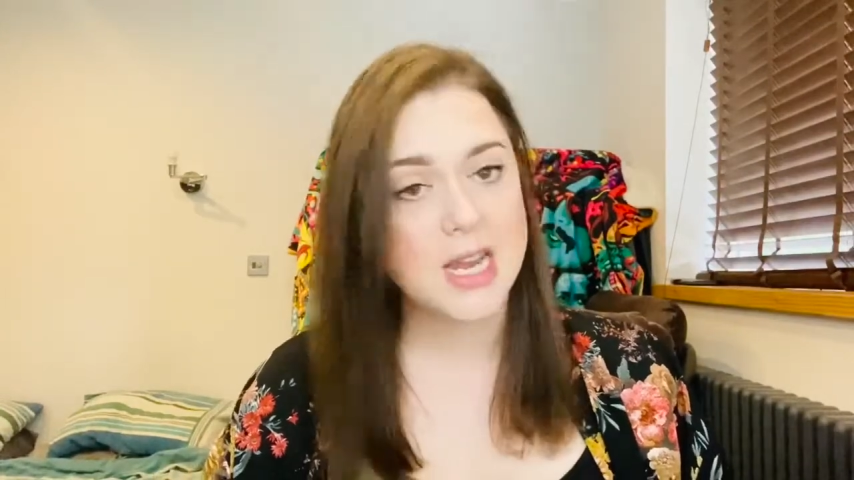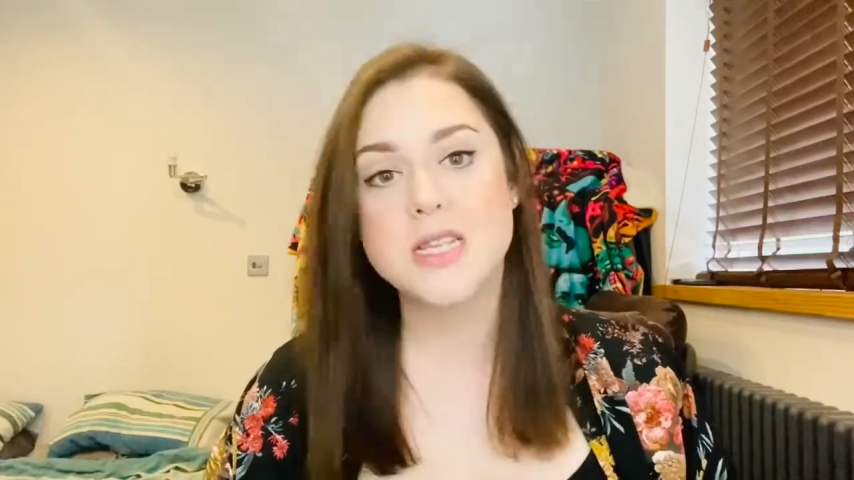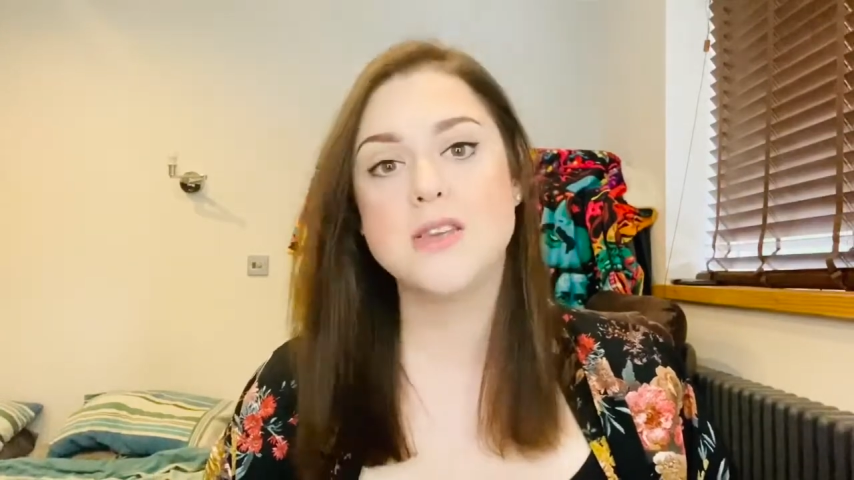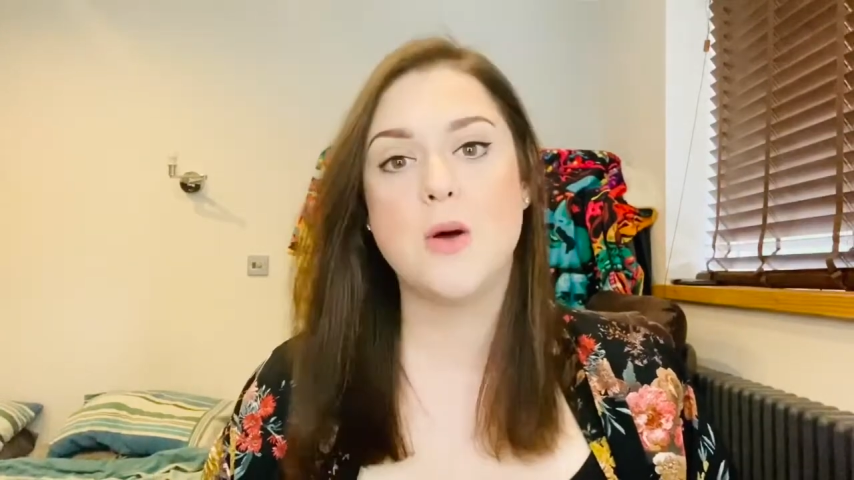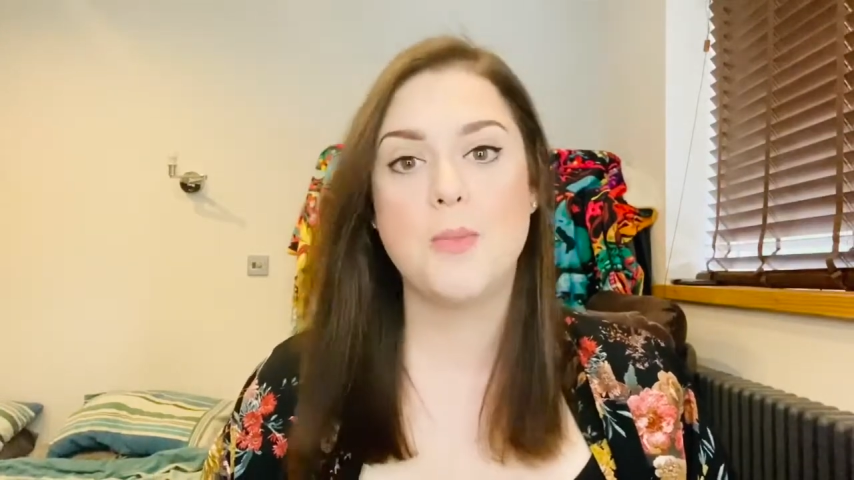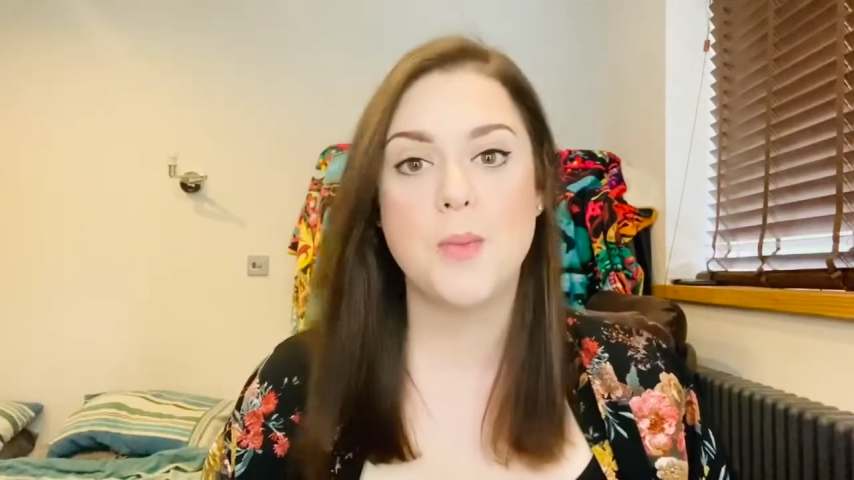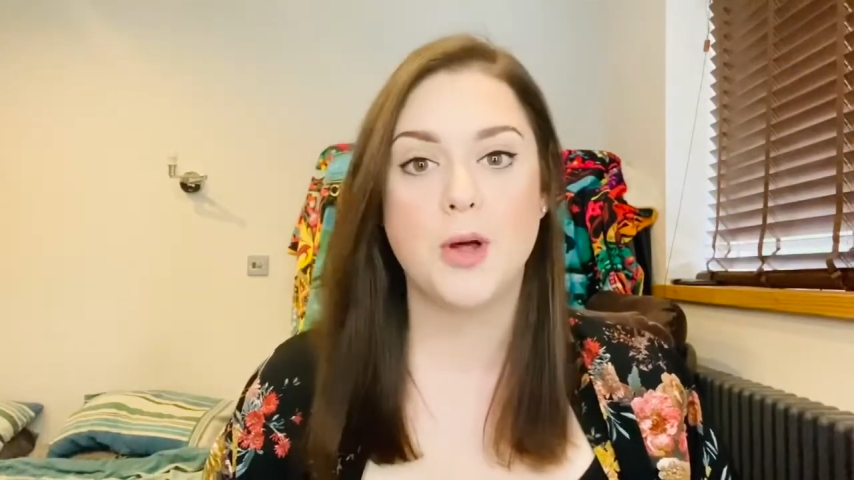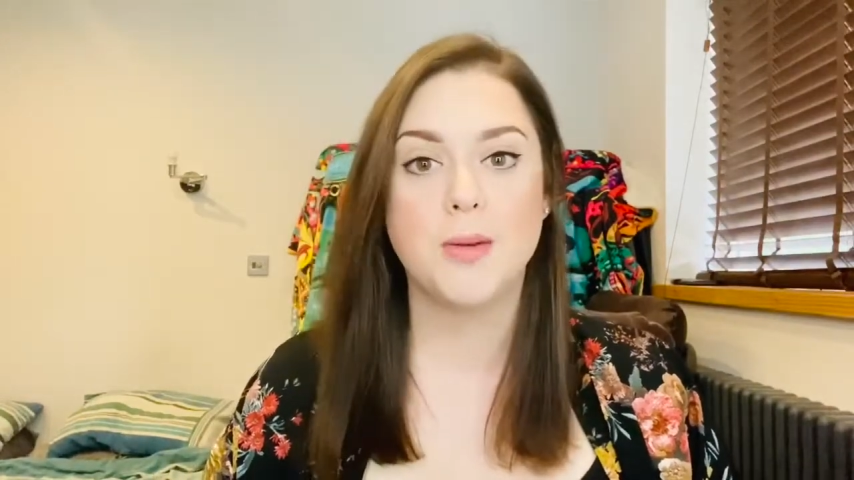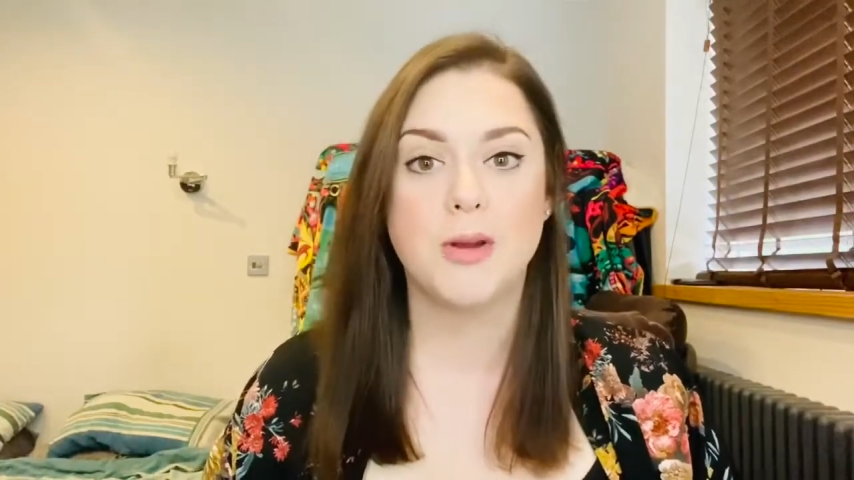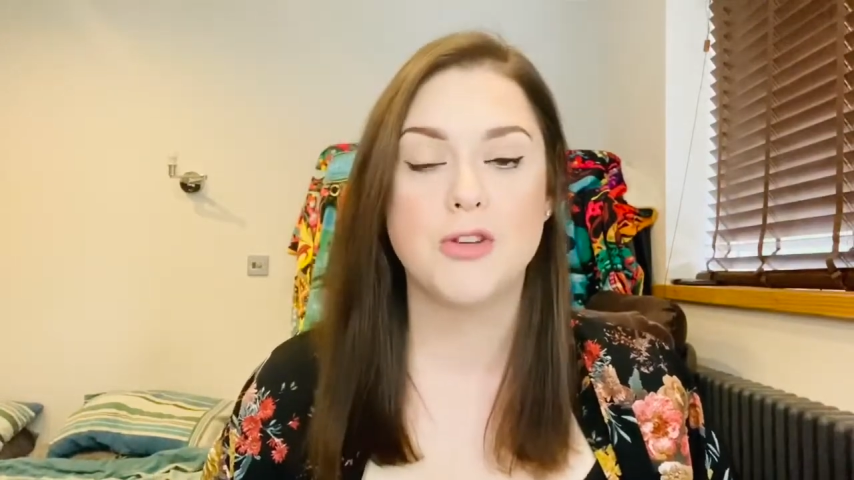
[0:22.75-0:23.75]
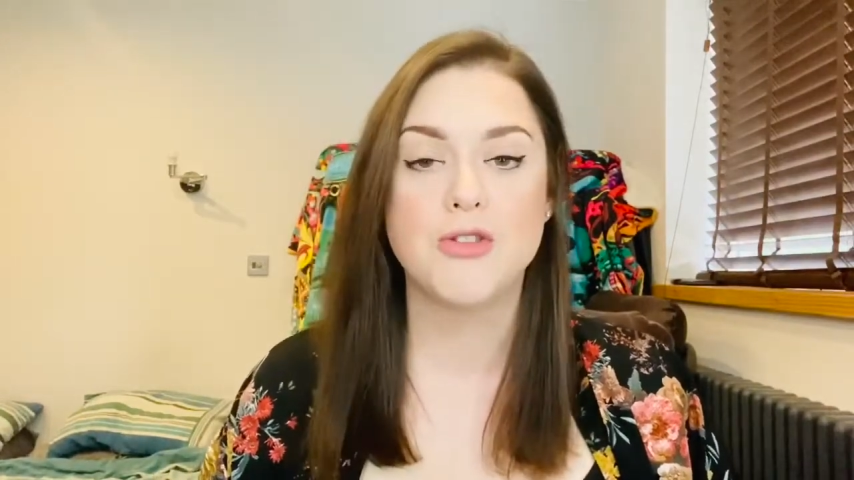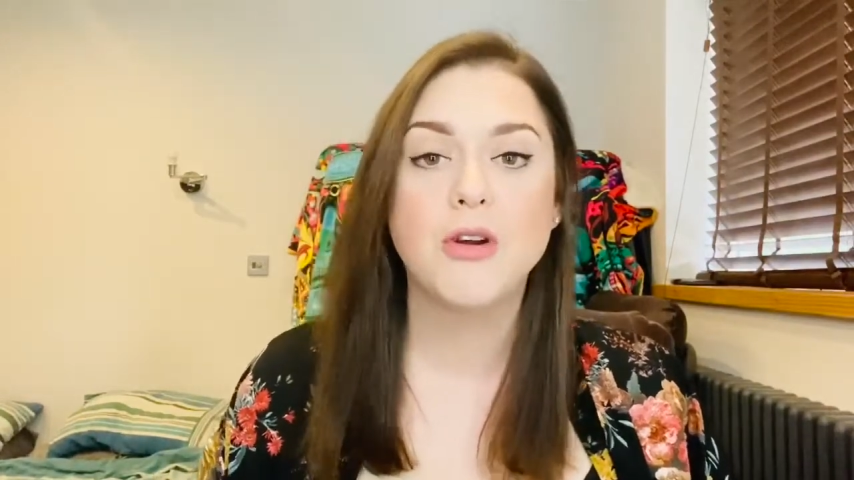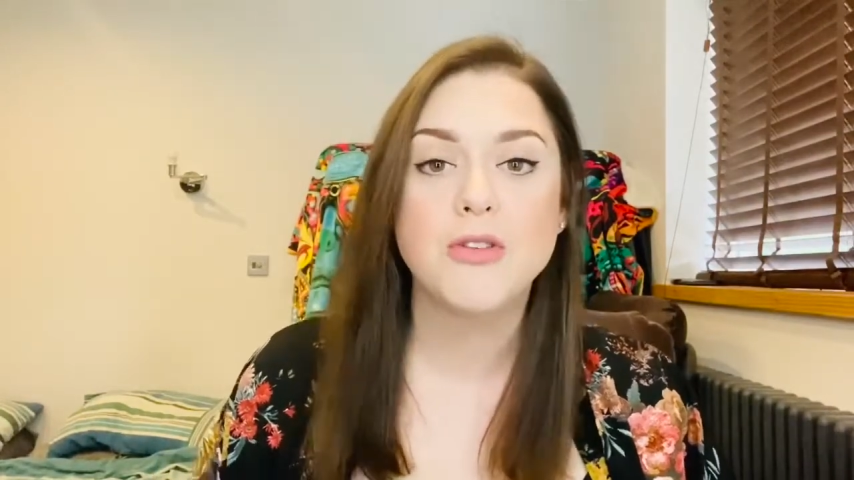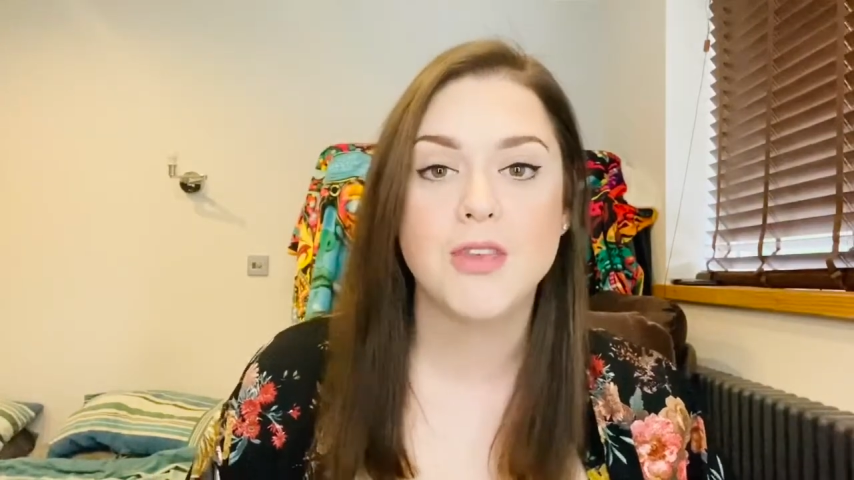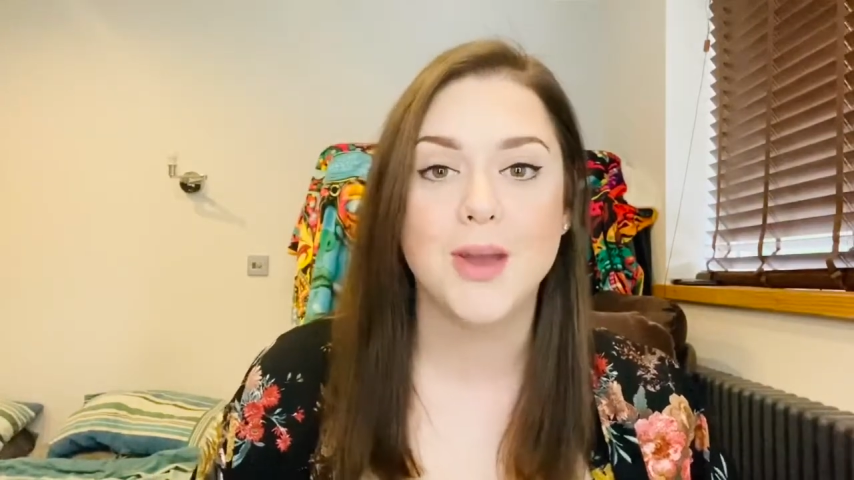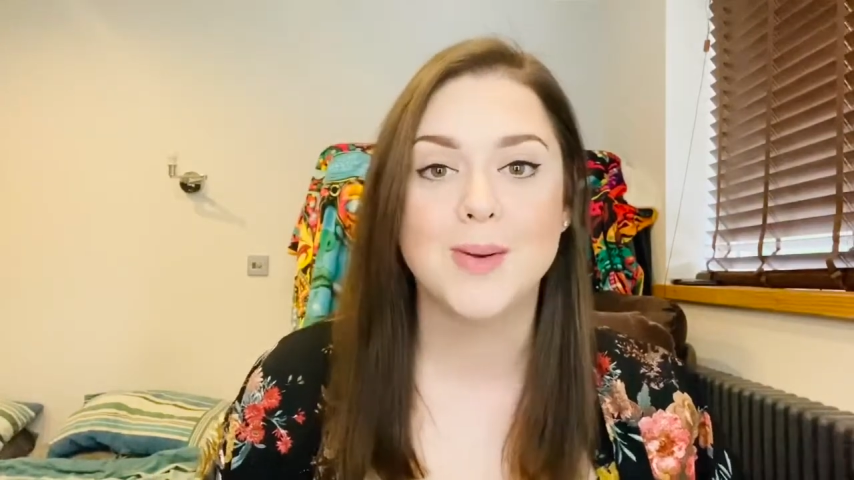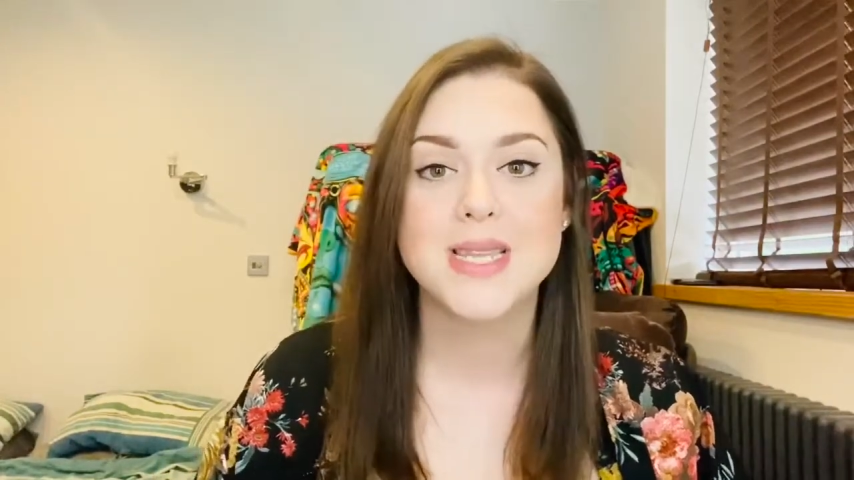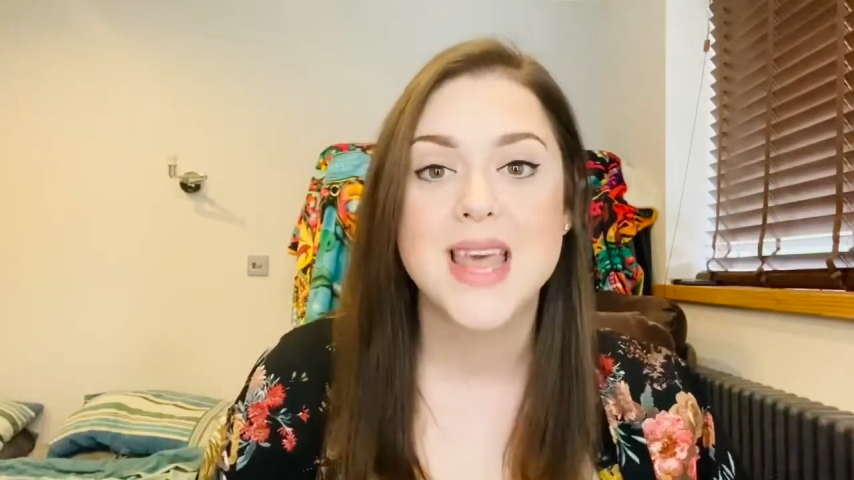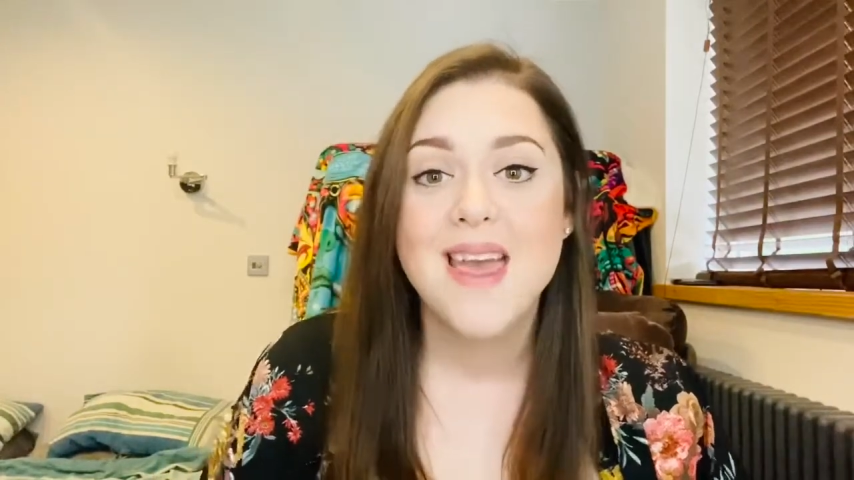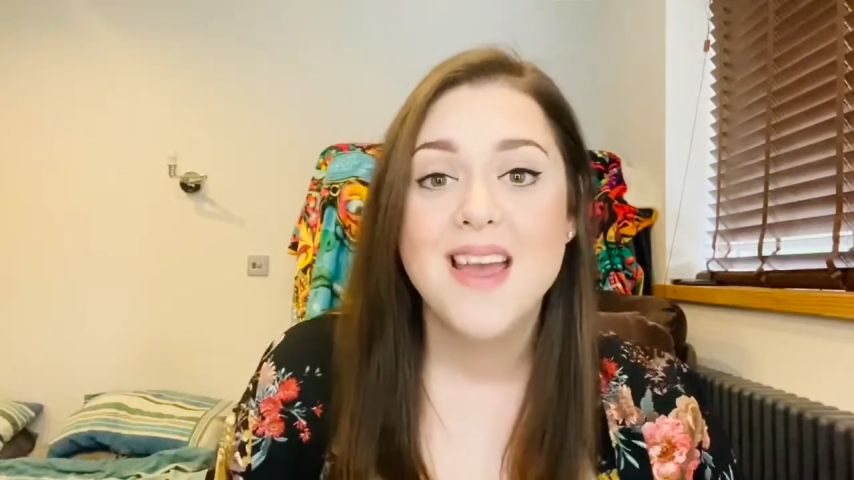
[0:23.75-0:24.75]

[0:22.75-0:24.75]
has not been one of my strong suits.